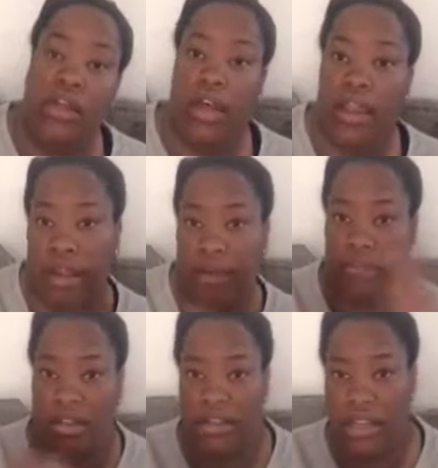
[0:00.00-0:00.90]
and I
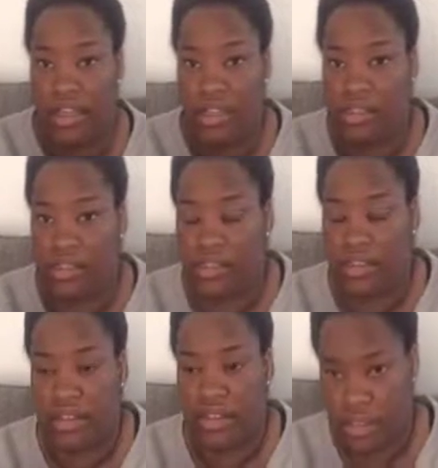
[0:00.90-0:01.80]

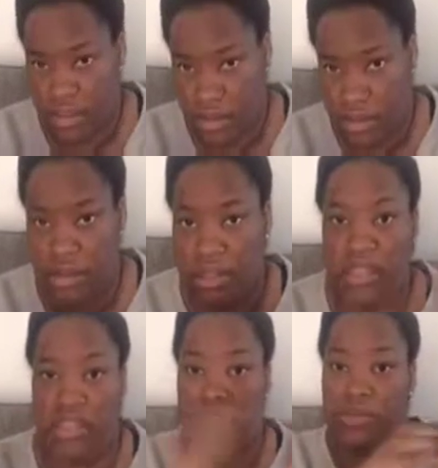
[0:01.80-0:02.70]
realized then
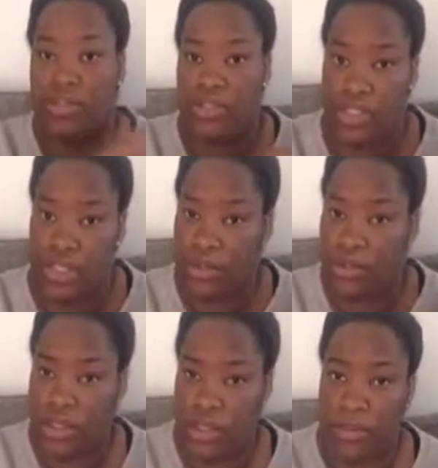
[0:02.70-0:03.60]
that she was a
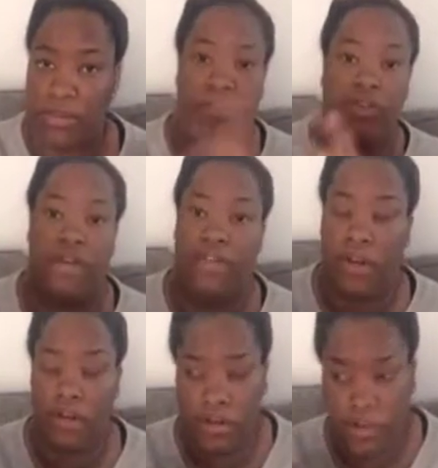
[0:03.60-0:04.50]
YouTuber, so I
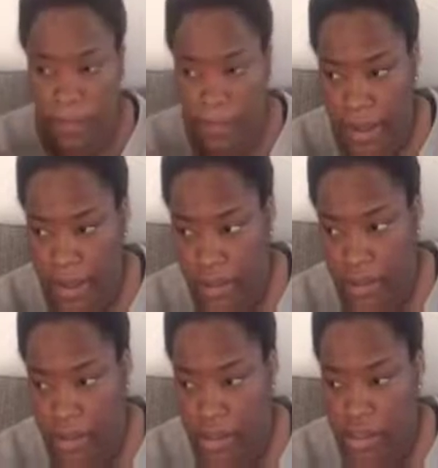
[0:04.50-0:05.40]
followed her back,